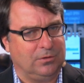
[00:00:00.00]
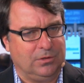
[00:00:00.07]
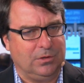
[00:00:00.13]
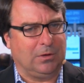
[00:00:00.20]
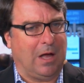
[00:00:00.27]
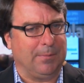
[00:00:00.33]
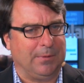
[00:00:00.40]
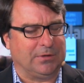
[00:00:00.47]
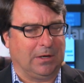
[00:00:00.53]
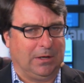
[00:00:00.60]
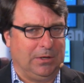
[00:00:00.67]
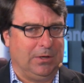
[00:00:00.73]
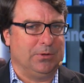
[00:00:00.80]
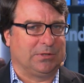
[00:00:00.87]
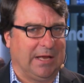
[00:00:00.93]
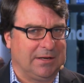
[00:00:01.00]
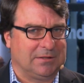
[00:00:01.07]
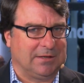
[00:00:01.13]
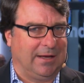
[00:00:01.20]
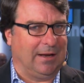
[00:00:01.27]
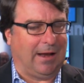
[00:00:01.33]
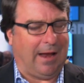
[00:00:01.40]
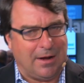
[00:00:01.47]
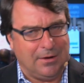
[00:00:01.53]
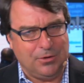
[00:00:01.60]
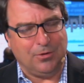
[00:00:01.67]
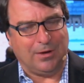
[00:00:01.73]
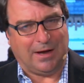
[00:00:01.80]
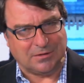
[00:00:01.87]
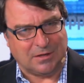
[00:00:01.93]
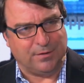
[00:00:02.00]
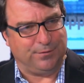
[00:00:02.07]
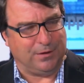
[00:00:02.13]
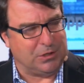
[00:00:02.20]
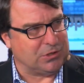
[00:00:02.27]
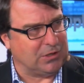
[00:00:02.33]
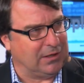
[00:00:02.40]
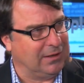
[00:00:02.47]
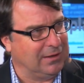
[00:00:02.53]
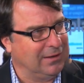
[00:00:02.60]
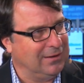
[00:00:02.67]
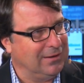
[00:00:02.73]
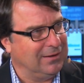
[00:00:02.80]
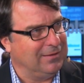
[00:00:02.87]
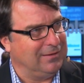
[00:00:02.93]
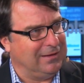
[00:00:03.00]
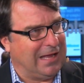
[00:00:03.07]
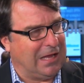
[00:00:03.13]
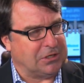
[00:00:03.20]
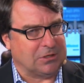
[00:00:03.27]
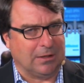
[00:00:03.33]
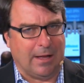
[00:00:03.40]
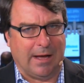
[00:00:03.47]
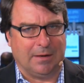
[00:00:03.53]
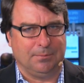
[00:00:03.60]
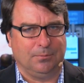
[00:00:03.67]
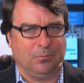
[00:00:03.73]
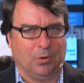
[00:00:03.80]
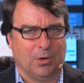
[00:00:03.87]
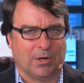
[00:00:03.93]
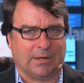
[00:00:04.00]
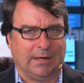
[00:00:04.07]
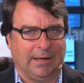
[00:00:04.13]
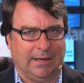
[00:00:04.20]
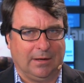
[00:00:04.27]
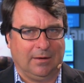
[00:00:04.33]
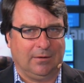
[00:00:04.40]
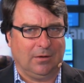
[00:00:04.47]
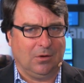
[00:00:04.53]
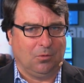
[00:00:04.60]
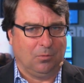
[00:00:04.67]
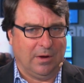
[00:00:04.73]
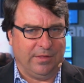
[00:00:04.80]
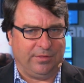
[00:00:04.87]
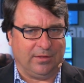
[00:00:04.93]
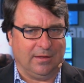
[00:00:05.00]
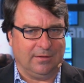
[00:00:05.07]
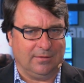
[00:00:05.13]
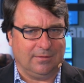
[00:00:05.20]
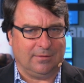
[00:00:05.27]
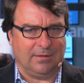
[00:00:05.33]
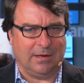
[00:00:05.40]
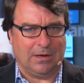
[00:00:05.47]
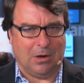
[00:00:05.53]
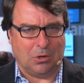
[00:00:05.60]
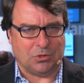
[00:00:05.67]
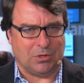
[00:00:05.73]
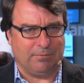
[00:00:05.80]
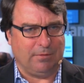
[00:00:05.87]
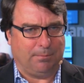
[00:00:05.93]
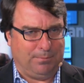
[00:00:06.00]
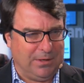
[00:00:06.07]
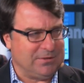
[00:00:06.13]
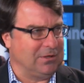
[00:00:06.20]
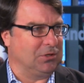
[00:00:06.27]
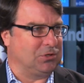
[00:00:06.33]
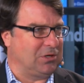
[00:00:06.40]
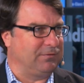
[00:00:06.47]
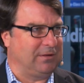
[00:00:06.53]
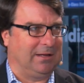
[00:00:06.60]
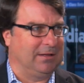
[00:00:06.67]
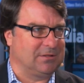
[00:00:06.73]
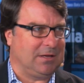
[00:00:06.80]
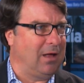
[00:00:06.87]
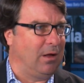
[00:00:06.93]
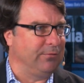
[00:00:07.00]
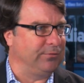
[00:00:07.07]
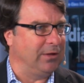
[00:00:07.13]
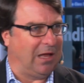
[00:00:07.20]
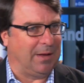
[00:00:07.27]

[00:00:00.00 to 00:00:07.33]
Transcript: do companies going to use that data? How do you guys envision the Edgeline working with the notion of the business shifting itself?